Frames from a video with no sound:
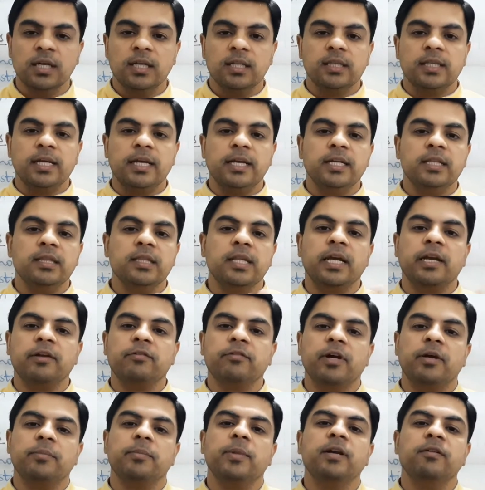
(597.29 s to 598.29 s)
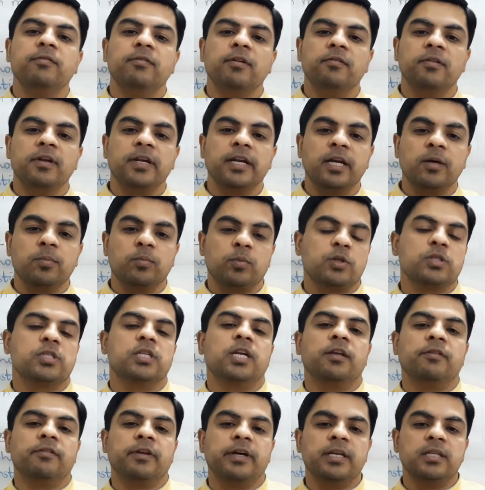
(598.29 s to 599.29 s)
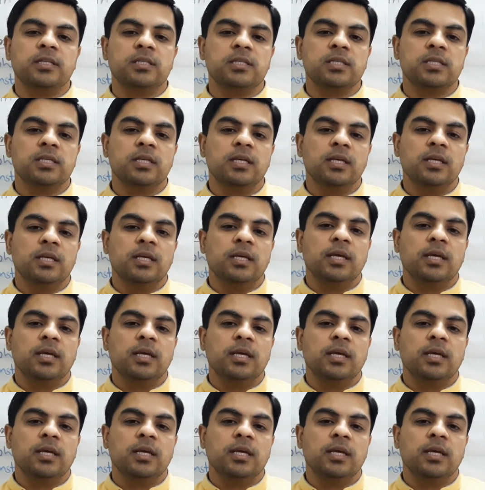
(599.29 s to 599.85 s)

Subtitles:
Then in the environment we will get positive ions,